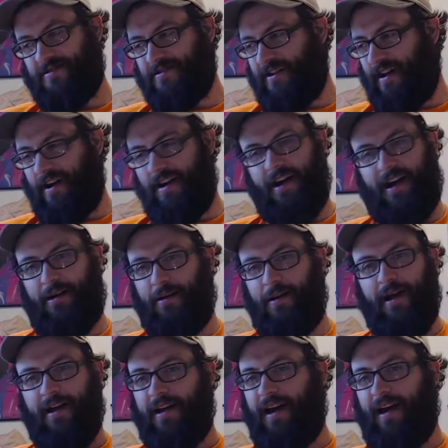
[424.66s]
I, I,
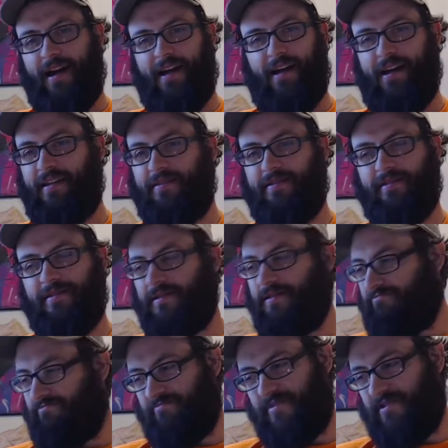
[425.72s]
I, I
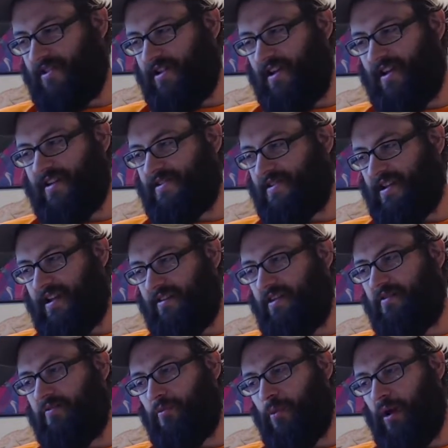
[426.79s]
like I said, I love
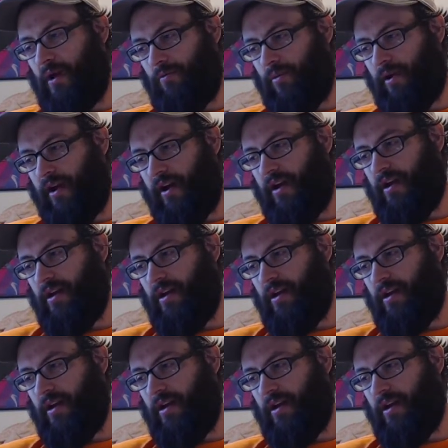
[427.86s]
Wayne Brady